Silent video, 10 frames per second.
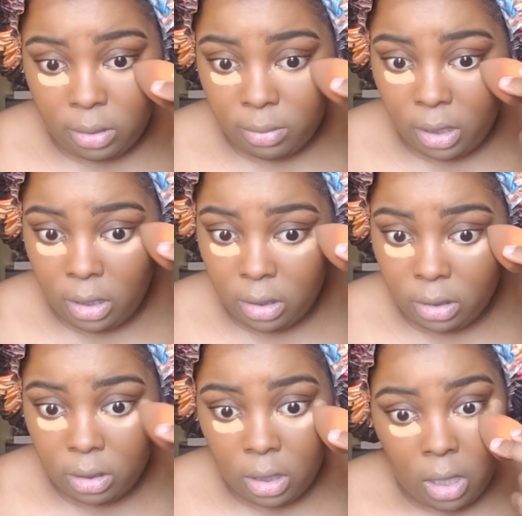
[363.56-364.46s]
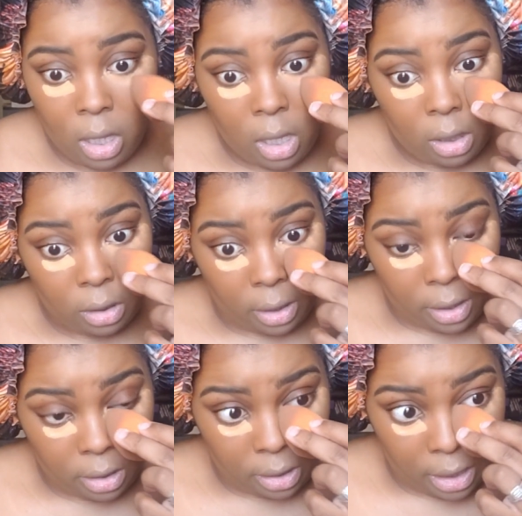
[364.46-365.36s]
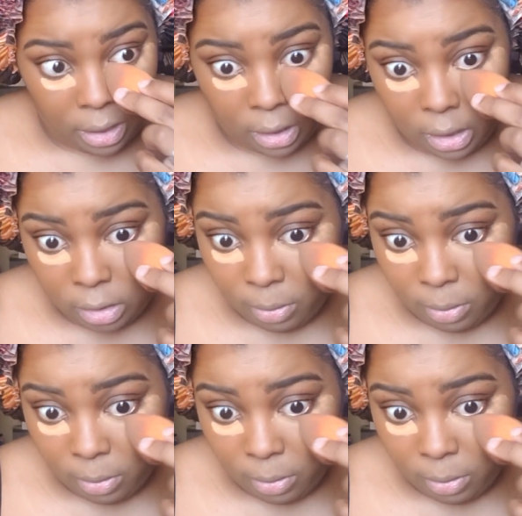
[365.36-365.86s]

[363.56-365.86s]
some things, learned a lot of things,